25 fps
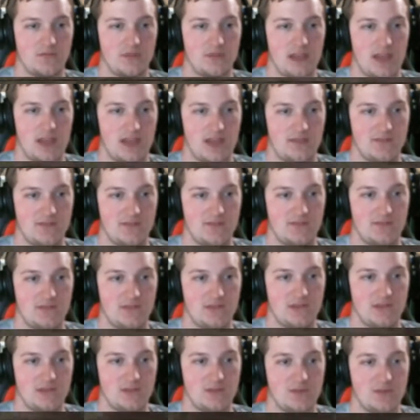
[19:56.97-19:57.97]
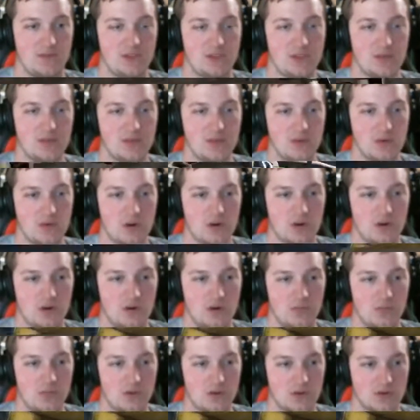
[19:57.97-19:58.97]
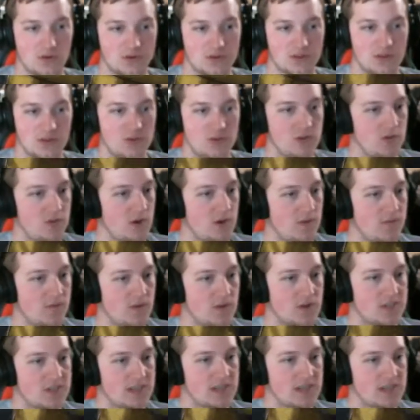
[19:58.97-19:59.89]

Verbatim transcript: Yeah, we okay, jump through so our I own portal. First. So you go first,